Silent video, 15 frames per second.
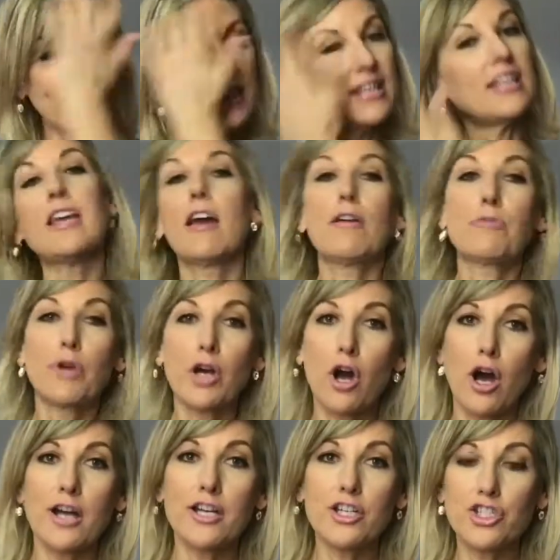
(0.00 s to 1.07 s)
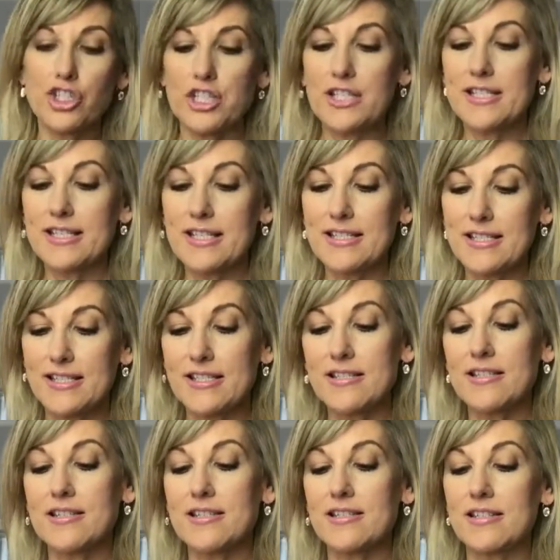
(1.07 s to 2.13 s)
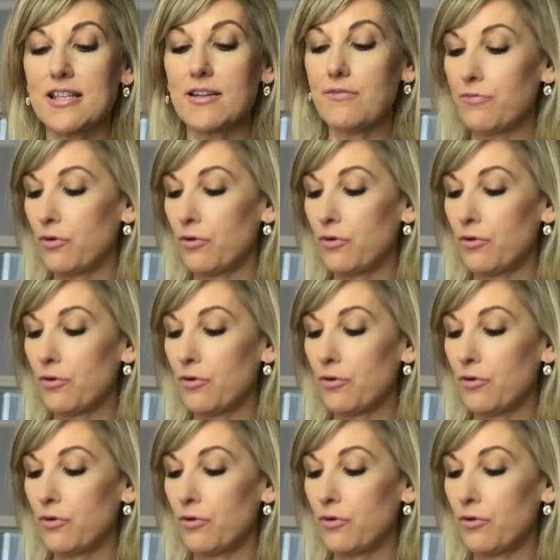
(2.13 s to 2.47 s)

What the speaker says: the ricotta cheese consistency